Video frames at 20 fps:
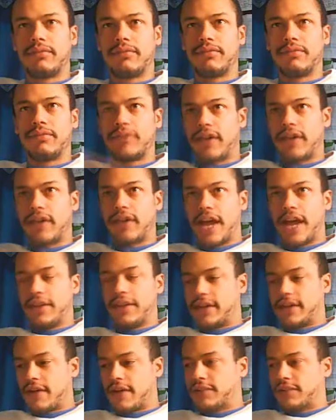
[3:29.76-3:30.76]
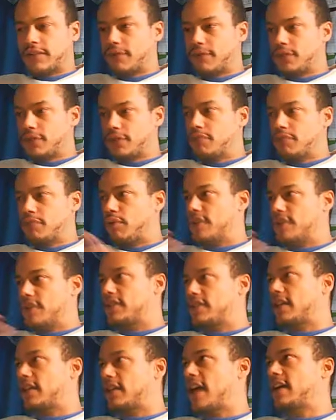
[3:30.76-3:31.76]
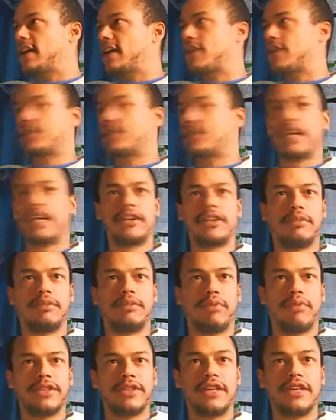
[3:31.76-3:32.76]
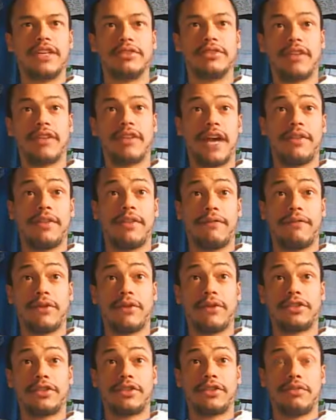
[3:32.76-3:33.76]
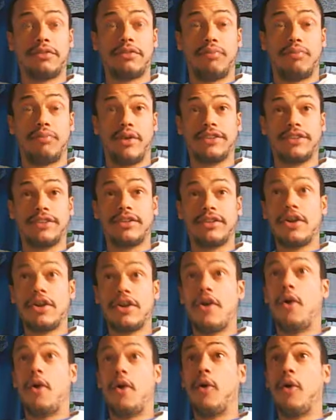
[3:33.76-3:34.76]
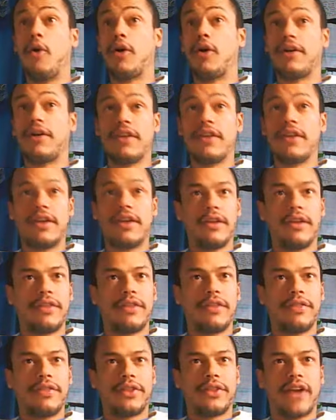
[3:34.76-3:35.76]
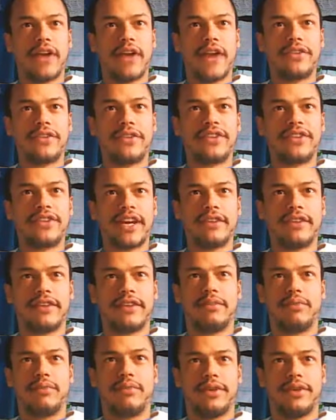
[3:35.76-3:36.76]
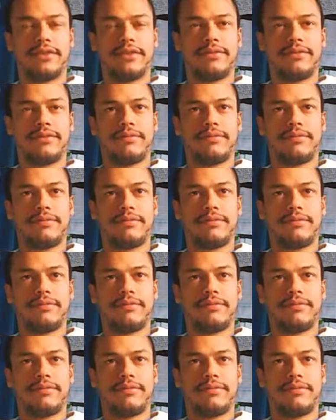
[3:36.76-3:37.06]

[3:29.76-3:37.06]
the line that covers the first 2 points, and the line that covers the second 2 points equals the line of the first 2 points, or the line of the second 2 points?